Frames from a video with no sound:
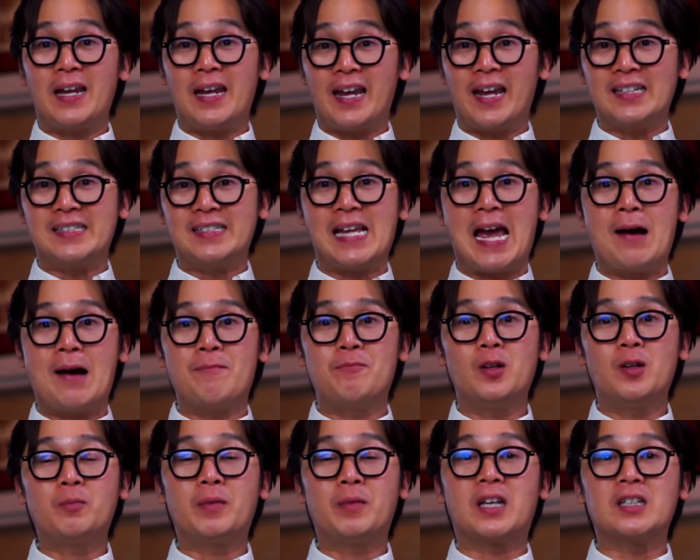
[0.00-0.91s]

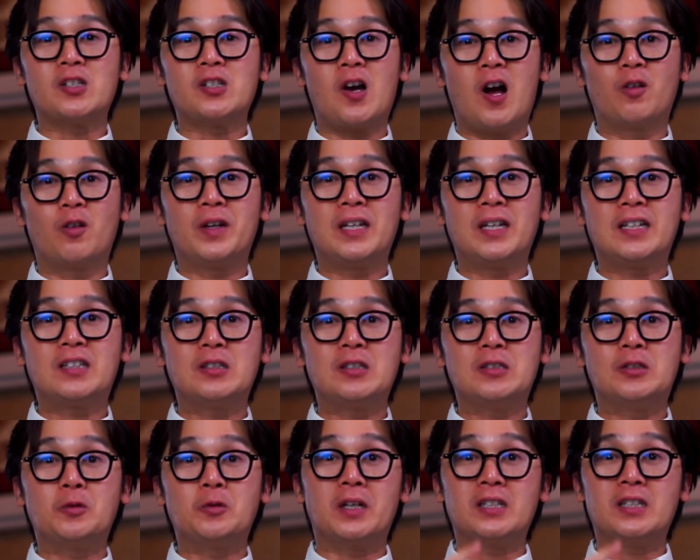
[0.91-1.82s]
example because all we need to
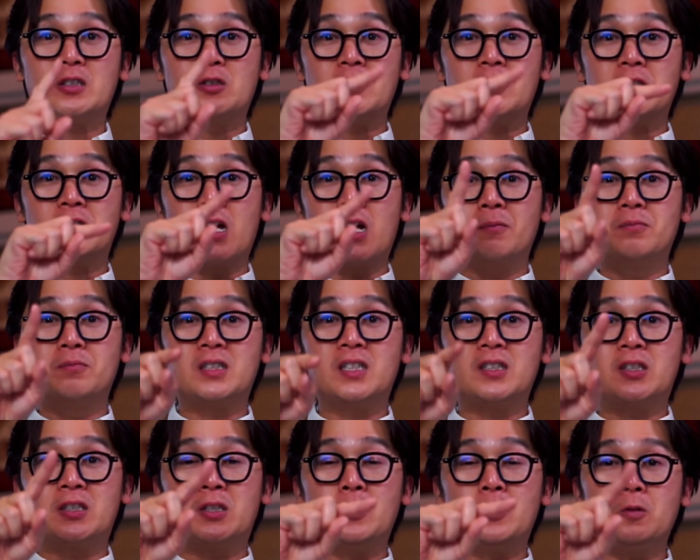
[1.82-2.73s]
do is to
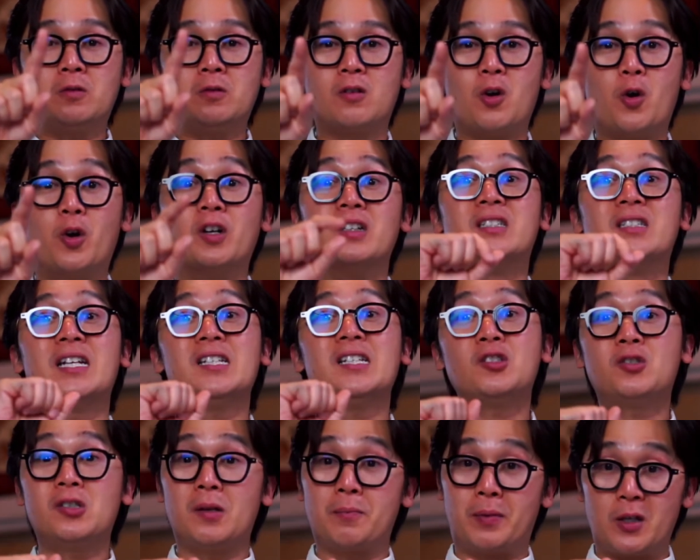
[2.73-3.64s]
substitute or
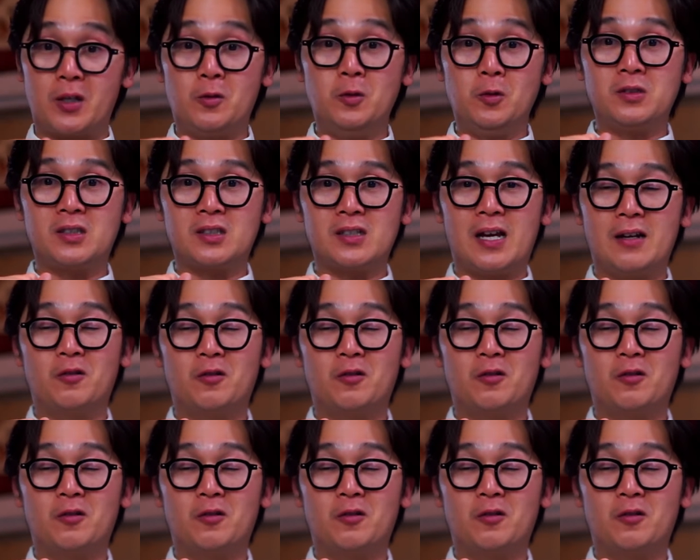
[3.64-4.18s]
distribute